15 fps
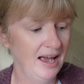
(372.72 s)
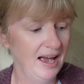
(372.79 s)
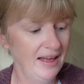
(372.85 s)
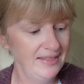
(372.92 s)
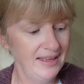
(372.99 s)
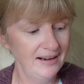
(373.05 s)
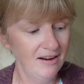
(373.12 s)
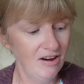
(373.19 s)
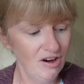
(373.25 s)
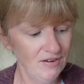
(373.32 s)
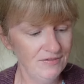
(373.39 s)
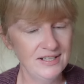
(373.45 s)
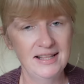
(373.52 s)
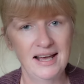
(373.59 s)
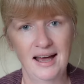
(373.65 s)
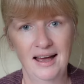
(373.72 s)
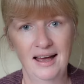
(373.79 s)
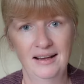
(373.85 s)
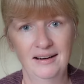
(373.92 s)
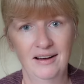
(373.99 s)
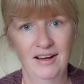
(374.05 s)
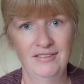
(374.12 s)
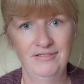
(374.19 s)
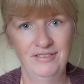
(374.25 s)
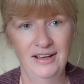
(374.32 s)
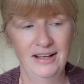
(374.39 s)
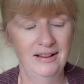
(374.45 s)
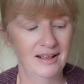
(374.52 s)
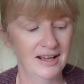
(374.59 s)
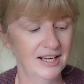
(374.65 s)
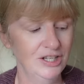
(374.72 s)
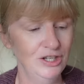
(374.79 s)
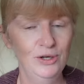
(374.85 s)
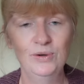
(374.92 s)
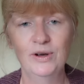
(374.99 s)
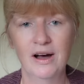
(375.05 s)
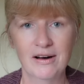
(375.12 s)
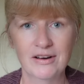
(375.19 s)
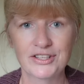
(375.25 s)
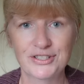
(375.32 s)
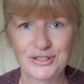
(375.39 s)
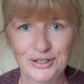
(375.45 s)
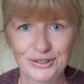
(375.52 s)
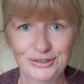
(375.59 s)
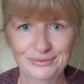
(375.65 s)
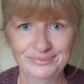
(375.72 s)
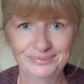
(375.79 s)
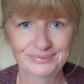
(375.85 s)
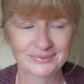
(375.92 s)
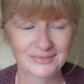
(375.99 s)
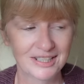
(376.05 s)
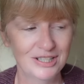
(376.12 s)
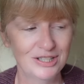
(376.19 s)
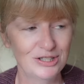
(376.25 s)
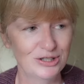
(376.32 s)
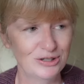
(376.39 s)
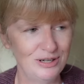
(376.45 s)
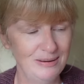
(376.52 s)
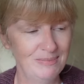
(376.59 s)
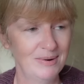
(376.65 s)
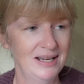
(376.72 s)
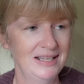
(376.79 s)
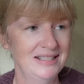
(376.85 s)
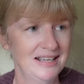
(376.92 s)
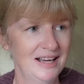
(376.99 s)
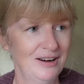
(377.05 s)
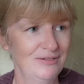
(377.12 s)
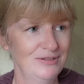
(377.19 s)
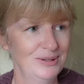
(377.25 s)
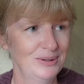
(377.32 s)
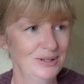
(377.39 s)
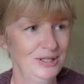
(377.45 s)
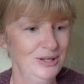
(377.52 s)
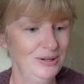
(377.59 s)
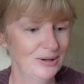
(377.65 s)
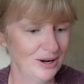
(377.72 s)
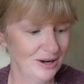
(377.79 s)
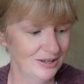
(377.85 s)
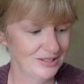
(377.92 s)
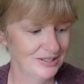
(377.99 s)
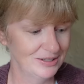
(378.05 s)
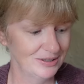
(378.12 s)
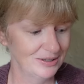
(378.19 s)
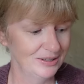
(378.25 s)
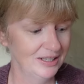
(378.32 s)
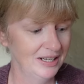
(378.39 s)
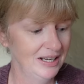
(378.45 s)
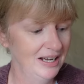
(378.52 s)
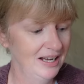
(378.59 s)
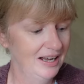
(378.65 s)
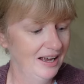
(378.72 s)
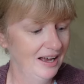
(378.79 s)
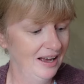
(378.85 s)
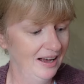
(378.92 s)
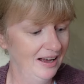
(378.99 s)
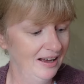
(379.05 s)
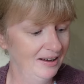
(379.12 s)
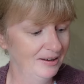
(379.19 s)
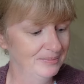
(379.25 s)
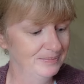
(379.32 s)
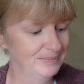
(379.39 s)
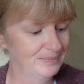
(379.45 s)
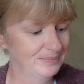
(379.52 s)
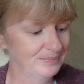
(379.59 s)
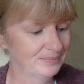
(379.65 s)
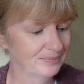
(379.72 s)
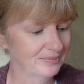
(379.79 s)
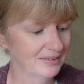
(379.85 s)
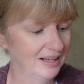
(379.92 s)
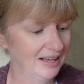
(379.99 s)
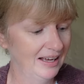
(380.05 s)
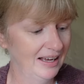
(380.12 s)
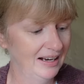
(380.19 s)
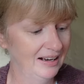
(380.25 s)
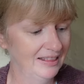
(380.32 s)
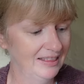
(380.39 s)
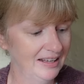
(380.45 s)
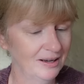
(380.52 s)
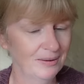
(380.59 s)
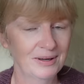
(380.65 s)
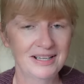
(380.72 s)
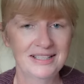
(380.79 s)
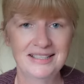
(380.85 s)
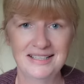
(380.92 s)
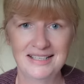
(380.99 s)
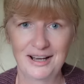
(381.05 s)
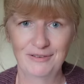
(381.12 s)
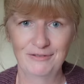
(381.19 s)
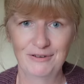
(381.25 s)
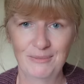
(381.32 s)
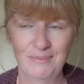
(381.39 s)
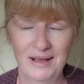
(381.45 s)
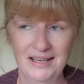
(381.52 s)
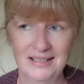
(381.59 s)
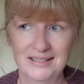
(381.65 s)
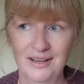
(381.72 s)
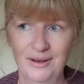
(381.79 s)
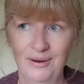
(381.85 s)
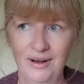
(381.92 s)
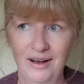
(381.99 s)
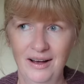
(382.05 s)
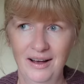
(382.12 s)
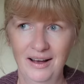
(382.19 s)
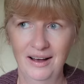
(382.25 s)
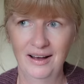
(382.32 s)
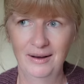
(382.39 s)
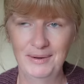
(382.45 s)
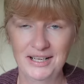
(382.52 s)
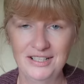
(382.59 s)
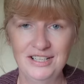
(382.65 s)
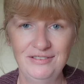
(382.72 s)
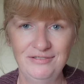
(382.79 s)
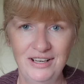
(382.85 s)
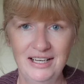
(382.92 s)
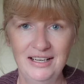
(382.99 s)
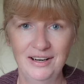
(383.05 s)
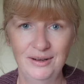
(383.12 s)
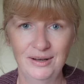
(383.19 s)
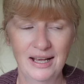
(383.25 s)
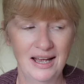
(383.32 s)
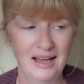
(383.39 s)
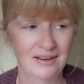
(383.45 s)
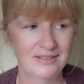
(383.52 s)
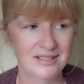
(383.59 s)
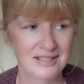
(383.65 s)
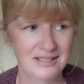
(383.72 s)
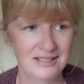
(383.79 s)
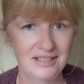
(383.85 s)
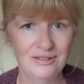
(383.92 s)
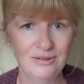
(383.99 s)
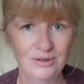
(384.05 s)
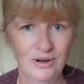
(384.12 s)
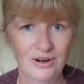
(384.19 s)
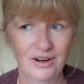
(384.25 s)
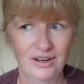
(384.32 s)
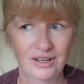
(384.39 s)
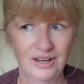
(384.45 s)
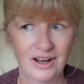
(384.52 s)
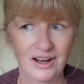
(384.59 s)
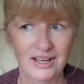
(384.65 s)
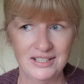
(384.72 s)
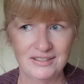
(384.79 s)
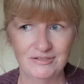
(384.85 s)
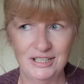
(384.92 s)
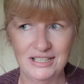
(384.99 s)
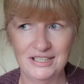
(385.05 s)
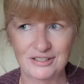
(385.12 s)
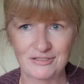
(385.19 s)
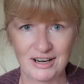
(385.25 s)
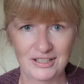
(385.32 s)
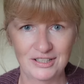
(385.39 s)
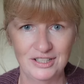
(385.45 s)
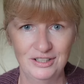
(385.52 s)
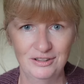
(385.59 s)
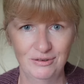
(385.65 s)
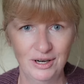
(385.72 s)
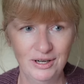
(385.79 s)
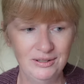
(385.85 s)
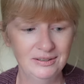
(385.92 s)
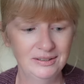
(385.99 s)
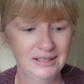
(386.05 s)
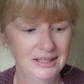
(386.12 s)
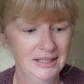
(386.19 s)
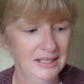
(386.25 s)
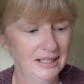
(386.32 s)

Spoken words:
And then after that, I feel like a new cast on. I'm going to treat myself to a new cast on. And I think I'm going to sit down for a bit. So I'm actually feeling okay. I've still got a kind of really scratchy throat.